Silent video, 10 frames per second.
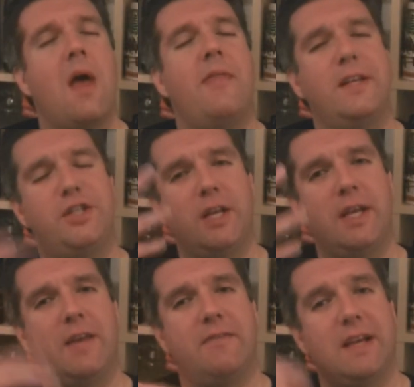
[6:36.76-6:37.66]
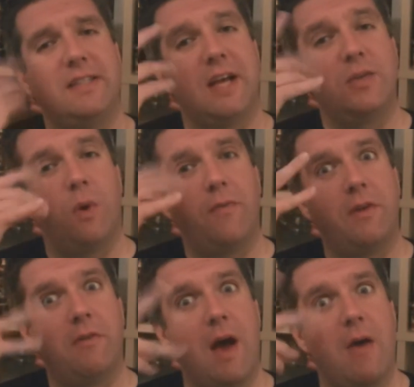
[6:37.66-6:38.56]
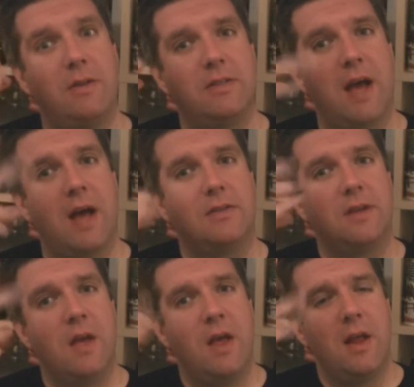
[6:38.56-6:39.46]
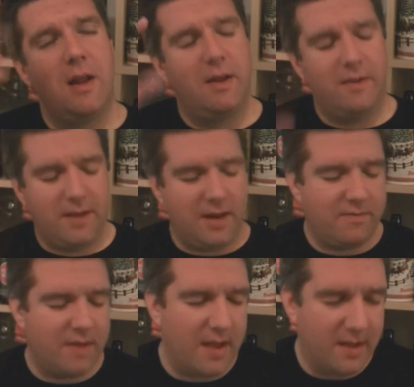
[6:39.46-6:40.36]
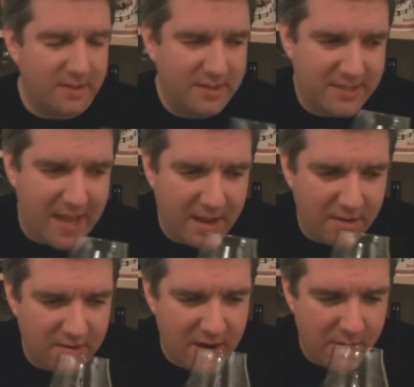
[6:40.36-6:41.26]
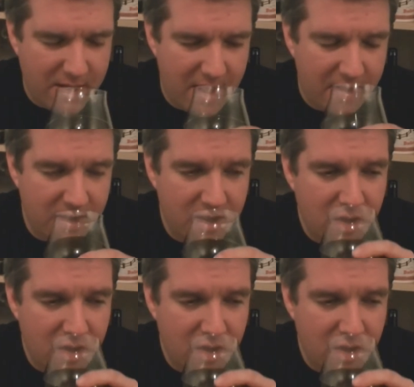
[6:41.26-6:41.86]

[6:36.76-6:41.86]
And that chilli kind of like starts wafting around and starts kind of like tinkering around with your head.